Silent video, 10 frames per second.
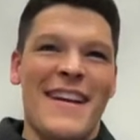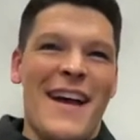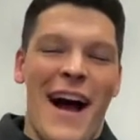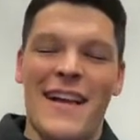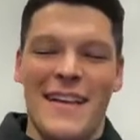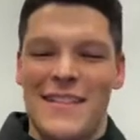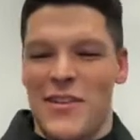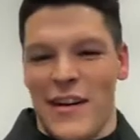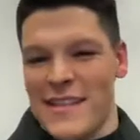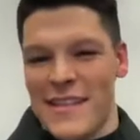It's
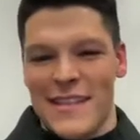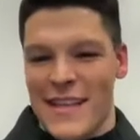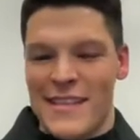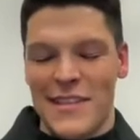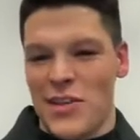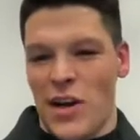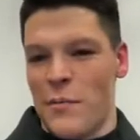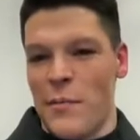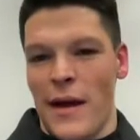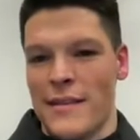crazy because I still talk
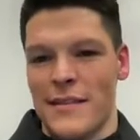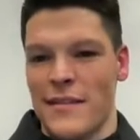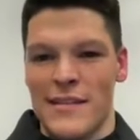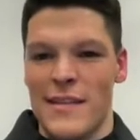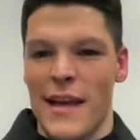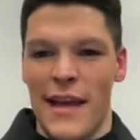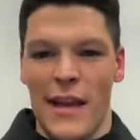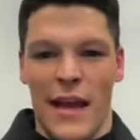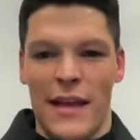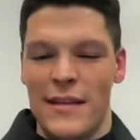about it to this day,
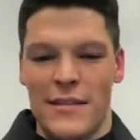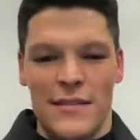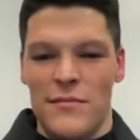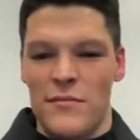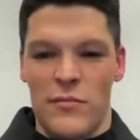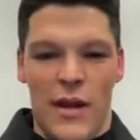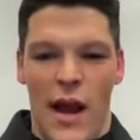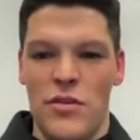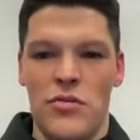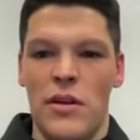like
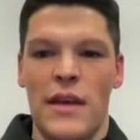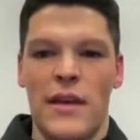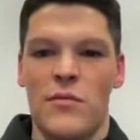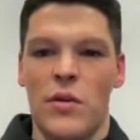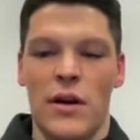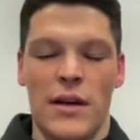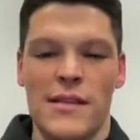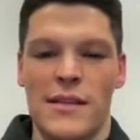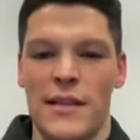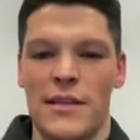how unique it
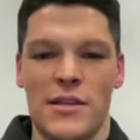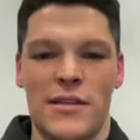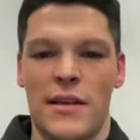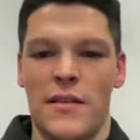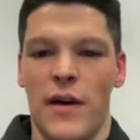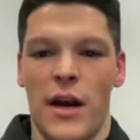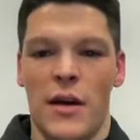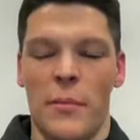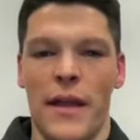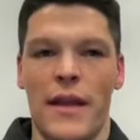was and just the
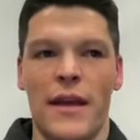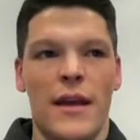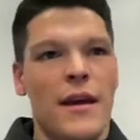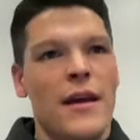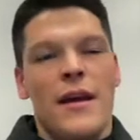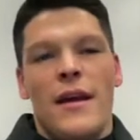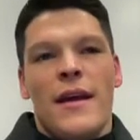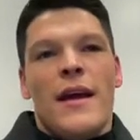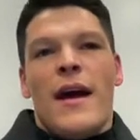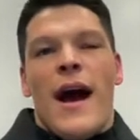environment.
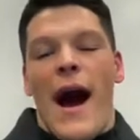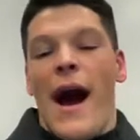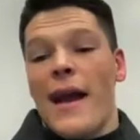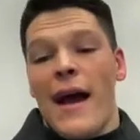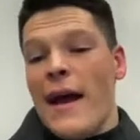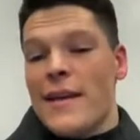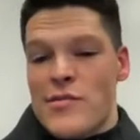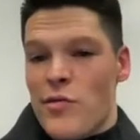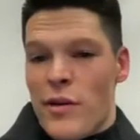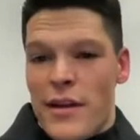I
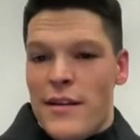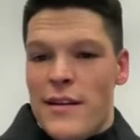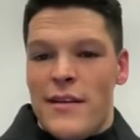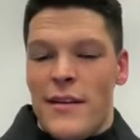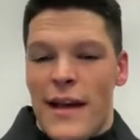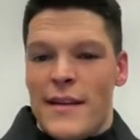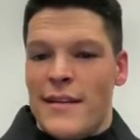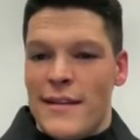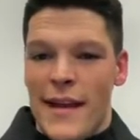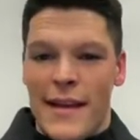enjoyed it. Like
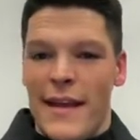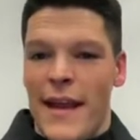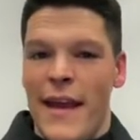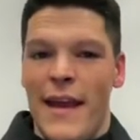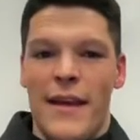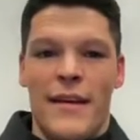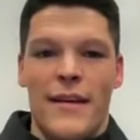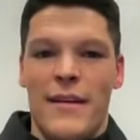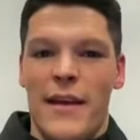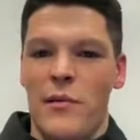day to day,
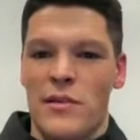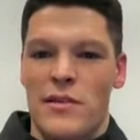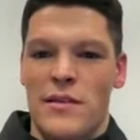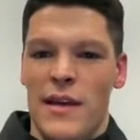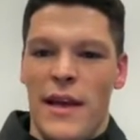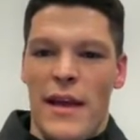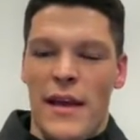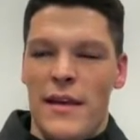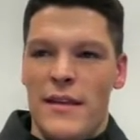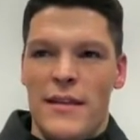it
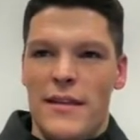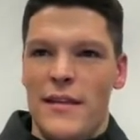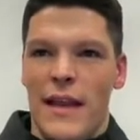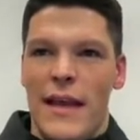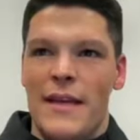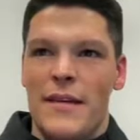like